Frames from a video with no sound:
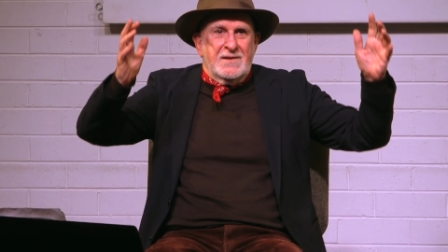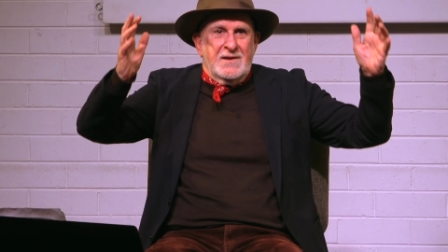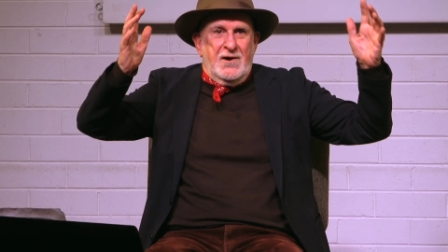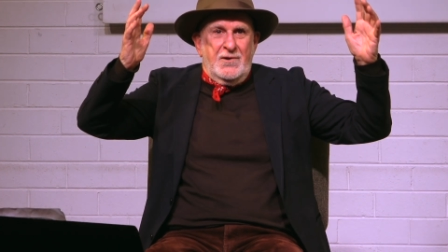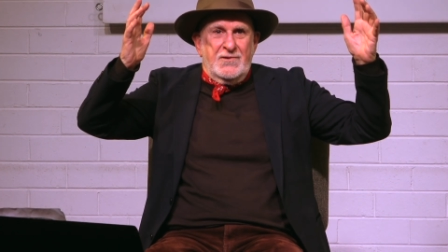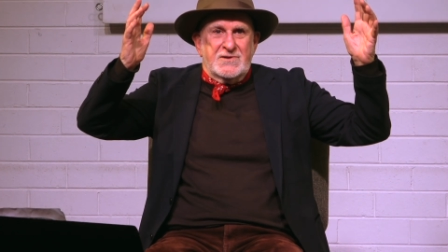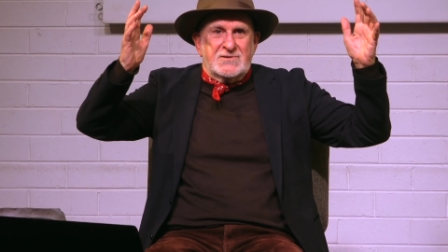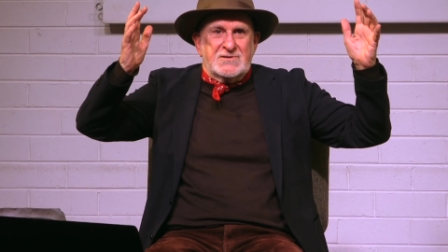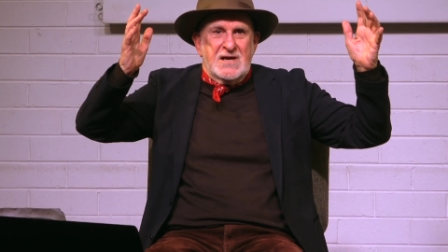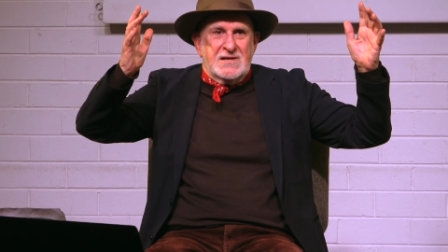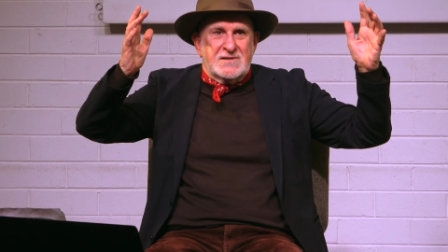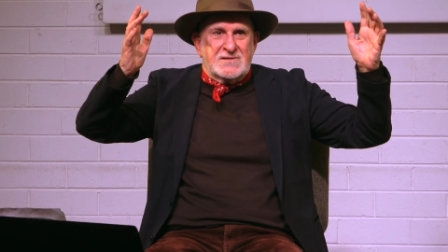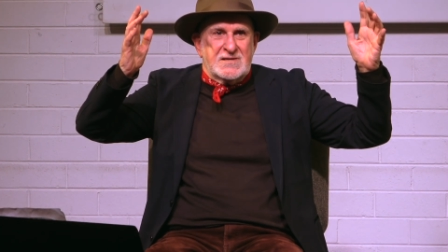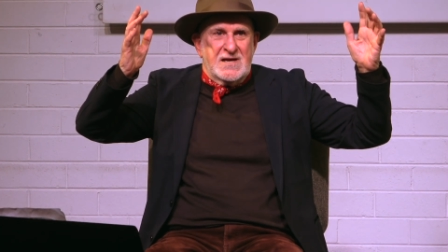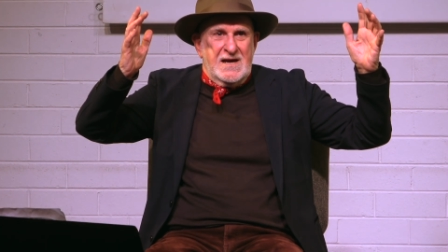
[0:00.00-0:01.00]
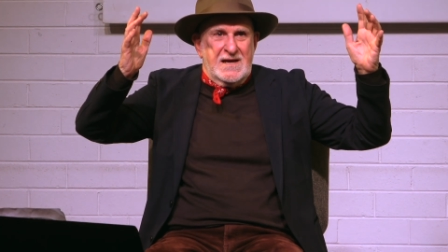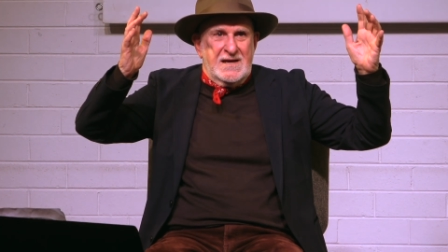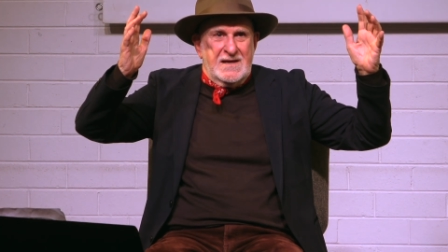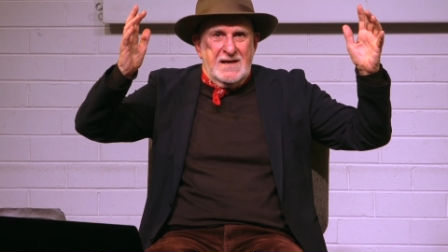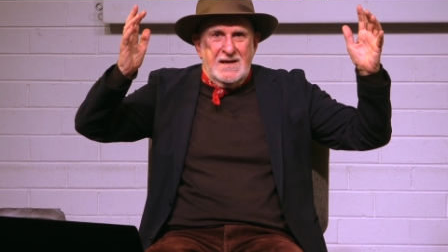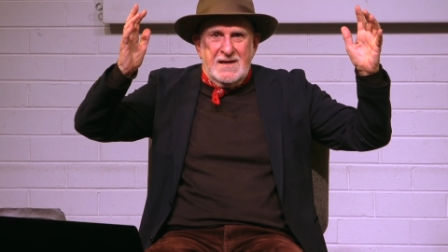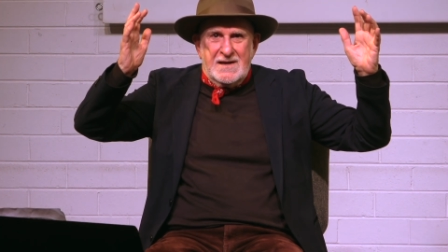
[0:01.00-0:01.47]
on the tent
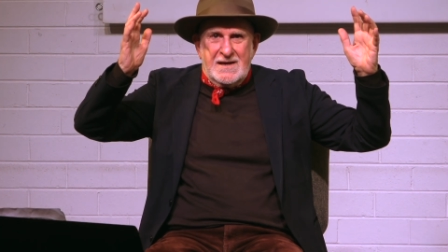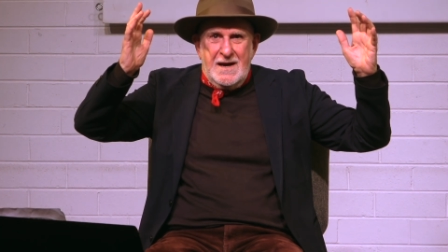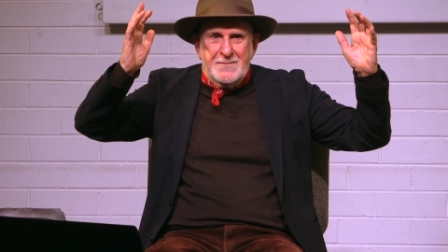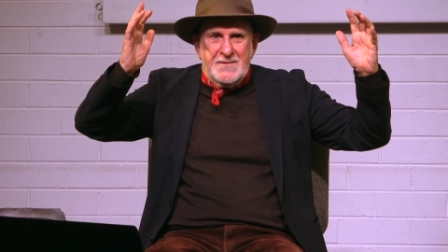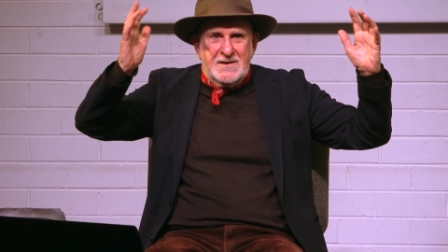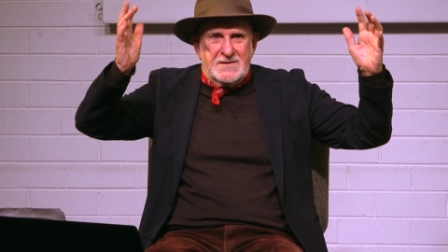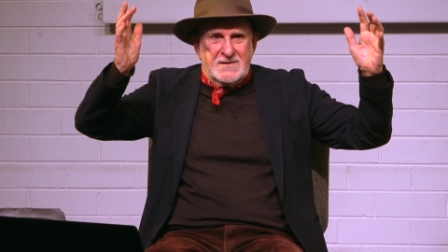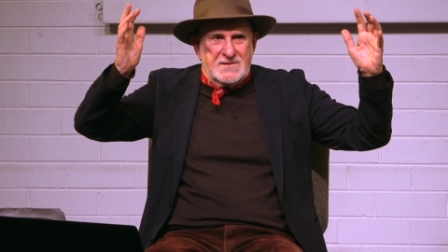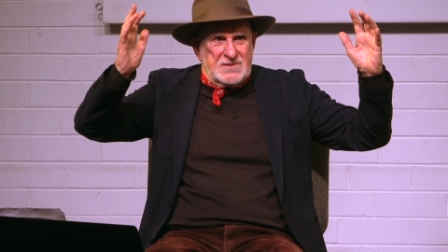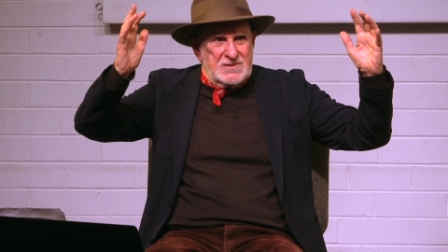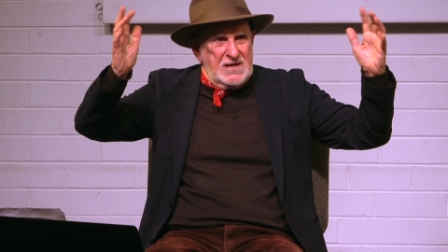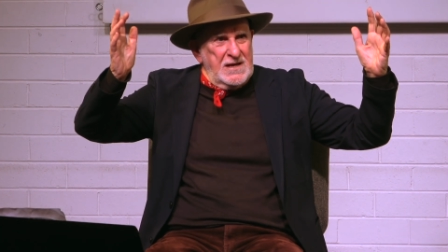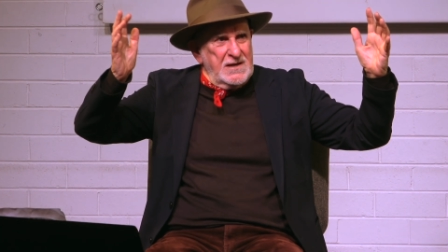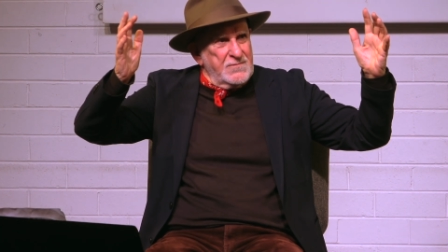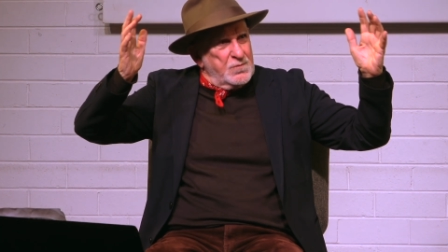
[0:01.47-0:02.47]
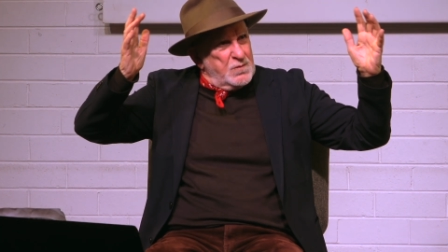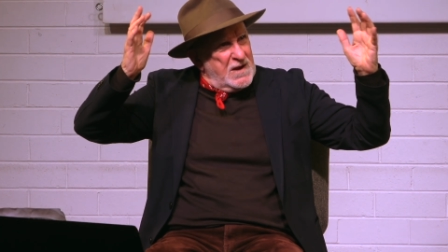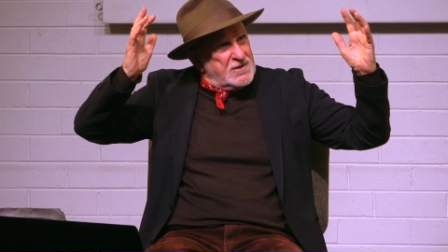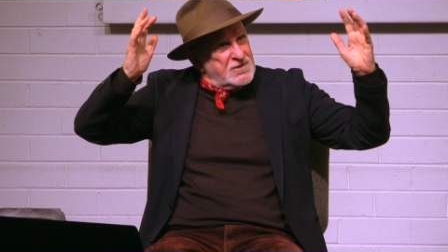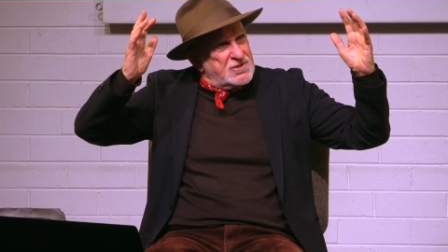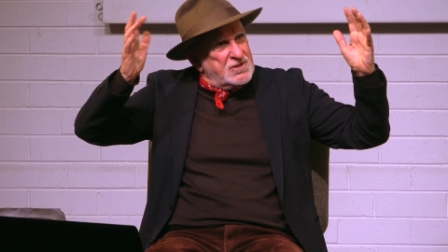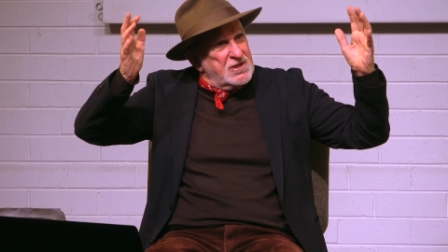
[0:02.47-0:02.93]
saying, "Come into the tent,
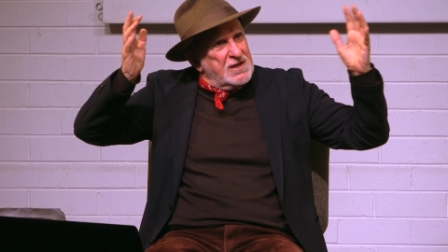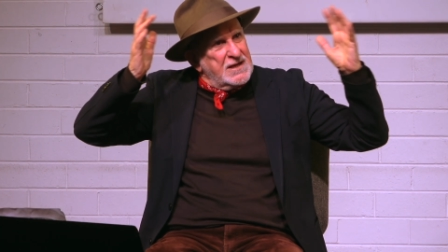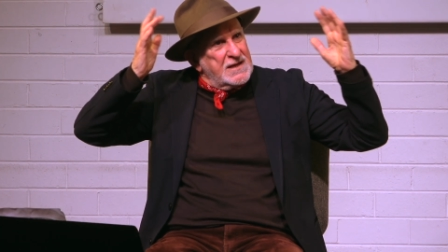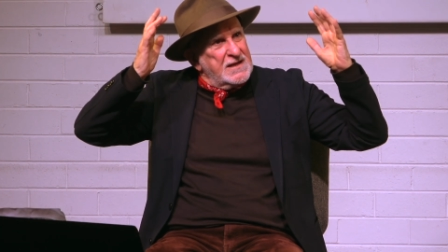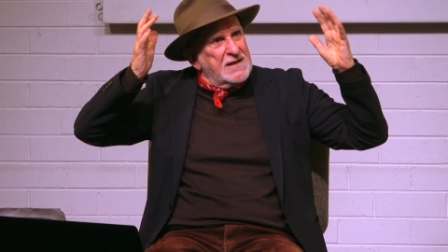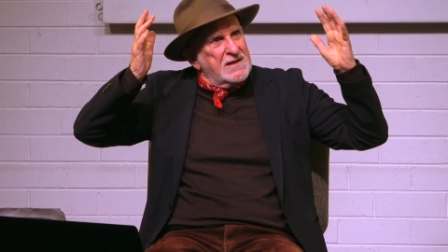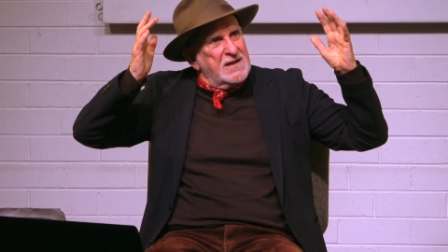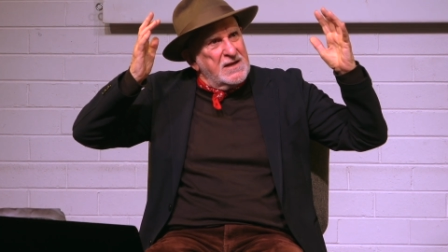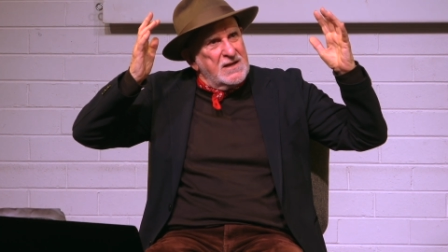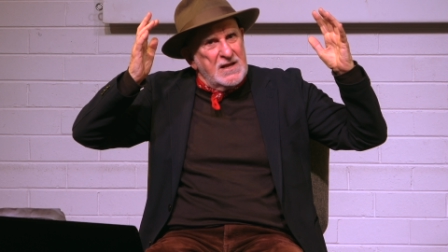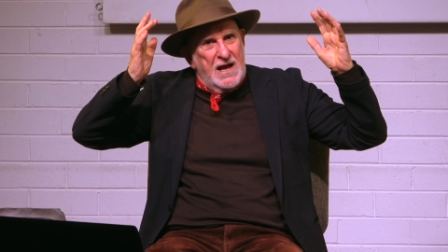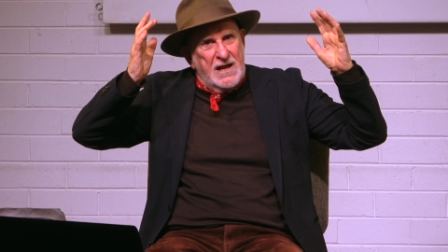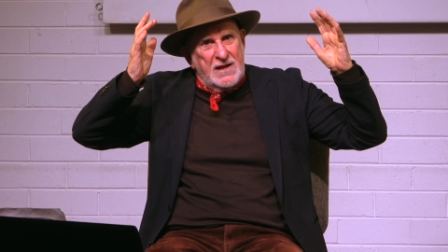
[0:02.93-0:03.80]
1 shilling, and